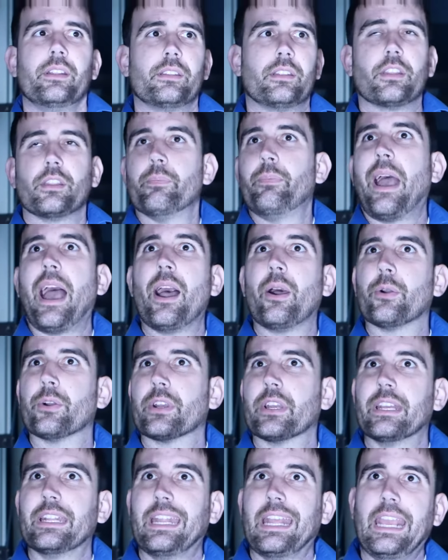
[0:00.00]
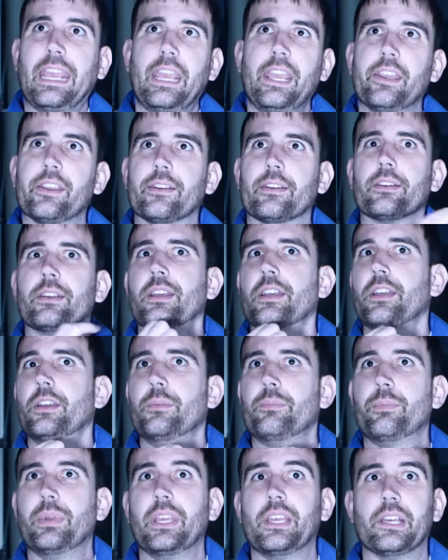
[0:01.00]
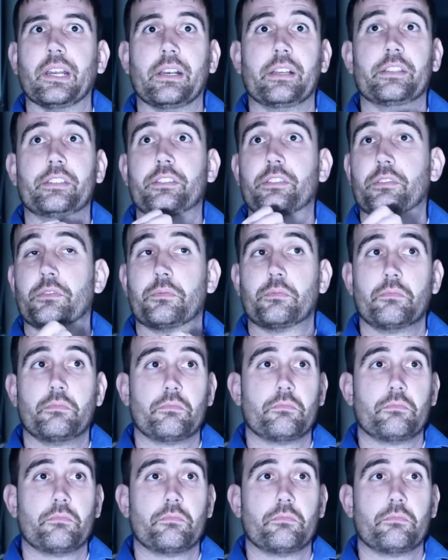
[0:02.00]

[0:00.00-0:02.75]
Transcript: to the power in here because,